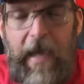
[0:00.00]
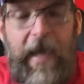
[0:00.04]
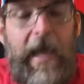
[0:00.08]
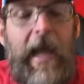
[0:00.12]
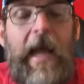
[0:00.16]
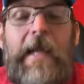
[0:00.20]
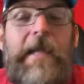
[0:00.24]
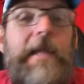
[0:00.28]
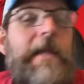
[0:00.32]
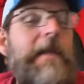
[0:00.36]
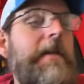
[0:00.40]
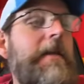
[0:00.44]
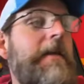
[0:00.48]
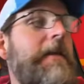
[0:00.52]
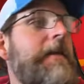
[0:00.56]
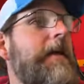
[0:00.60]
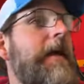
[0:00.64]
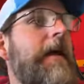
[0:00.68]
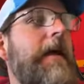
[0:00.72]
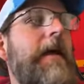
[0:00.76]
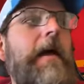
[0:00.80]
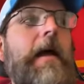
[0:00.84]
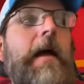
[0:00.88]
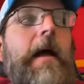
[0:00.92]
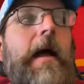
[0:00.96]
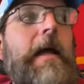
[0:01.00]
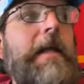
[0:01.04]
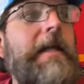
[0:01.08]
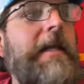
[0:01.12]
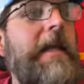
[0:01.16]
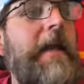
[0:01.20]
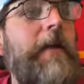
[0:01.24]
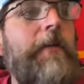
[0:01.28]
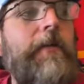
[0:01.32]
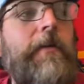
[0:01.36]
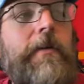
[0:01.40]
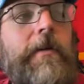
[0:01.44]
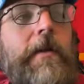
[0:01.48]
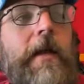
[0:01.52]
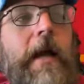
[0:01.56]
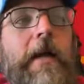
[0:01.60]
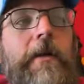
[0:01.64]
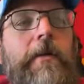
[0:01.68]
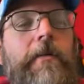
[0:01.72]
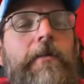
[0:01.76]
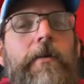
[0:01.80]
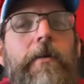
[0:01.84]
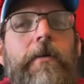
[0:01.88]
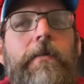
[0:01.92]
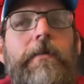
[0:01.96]
I
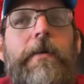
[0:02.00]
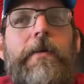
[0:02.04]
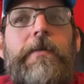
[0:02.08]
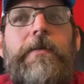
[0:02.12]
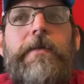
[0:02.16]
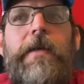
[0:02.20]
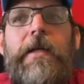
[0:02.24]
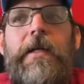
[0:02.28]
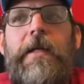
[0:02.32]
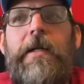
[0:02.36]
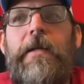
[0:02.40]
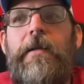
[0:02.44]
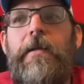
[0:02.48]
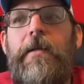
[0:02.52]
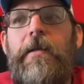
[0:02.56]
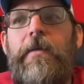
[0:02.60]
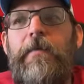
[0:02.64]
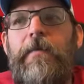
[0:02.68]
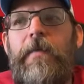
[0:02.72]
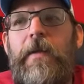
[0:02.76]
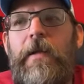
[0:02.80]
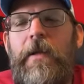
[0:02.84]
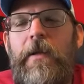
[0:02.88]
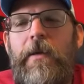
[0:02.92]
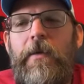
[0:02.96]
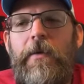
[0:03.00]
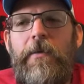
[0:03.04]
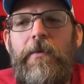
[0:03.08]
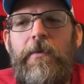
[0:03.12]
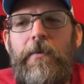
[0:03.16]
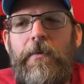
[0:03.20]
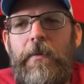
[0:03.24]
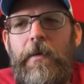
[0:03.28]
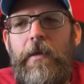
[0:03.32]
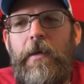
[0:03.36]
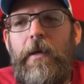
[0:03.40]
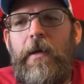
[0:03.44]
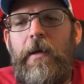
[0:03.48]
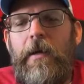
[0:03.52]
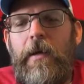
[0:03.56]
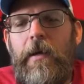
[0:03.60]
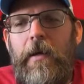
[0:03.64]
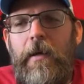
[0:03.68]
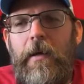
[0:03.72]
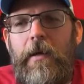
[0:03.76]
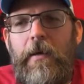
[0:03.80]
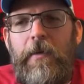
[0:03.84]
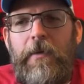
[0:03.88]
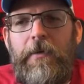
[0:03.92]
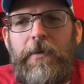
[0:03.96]
don't know if there's any video
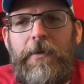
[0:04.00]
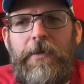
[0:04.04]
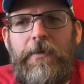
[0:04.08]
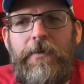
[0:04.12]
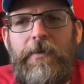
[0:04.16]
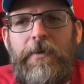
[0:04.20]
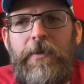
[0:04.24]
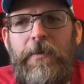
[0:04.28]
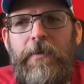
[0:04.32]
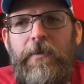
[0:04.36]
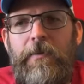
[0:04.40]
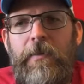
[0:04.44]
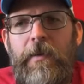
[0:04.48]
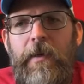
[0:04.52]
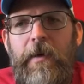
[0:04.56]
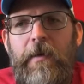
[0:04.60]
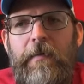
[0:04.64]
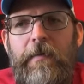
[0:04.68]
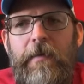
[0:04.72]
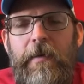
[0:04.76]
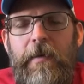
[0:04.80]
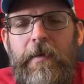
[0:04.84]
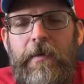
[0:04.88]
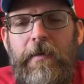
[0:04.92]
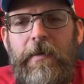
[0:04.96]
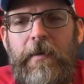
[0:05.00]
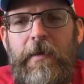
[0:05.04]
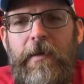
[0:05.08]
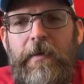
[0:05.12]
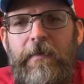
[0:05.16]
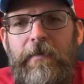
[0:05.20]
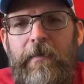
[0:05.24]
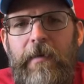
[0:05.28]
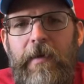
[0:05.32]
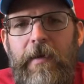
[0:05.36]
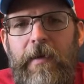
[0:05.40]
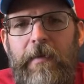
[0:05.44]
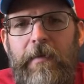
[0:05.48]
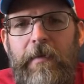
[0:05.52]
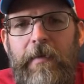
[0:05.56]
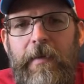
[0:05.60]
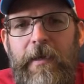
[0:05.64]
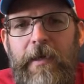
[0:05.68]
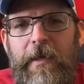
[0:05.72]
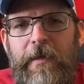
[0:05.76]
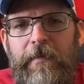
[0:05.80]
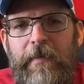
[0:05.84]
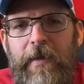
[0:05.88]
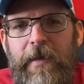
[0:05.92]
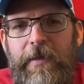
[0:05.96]
or YouTube of
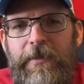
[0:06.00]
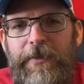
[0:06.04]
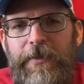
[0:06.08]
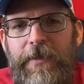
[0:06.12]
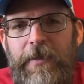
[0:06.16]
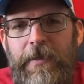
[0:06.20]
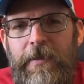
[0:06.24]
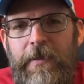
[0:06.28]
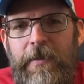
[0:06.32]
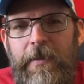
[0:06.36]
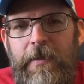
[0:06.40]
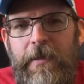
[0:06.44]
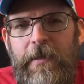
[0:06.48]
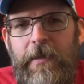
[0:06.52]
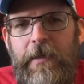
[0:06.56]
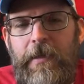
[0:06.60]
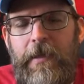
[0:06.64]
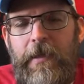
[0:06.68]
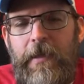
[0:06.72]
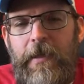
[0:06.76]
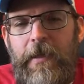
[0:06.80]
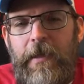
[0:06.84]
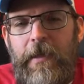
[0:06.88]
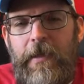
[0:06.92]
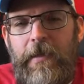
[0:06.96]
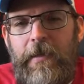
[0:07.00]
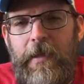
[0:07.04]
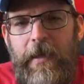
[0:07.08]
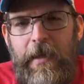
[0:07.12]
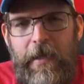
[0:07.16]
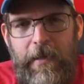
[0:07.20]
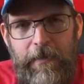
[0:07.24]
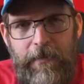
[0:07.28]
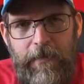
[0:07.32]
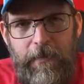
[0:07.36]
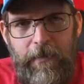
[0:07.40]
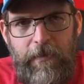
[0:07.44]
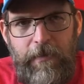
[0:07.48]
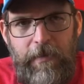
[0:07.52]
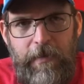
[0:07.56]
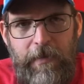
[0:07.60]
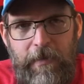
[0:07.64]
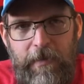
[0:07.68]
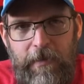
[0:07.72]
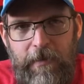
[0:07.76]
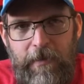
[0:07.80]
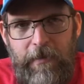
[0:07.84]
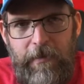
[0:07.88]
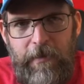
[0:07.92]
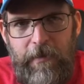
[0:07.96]
a convention that I told
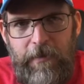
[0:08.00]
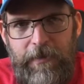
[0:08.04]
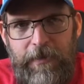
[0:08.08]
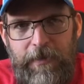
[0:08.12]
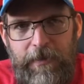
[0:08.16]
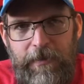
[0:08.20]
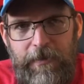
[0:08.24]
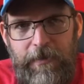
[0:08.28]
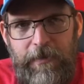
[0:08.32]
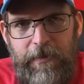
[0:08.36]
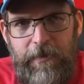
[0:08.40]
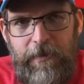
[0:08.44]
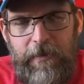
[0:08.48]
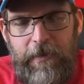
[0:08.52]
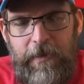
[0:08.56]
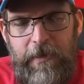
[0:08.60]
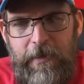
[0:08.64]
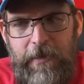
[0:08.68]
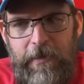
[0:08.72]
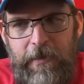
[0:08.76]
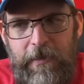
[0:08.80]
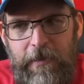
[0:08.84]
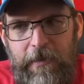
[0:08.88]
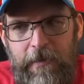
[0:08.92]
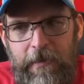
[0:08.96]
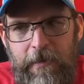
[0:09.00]
the Noshir story.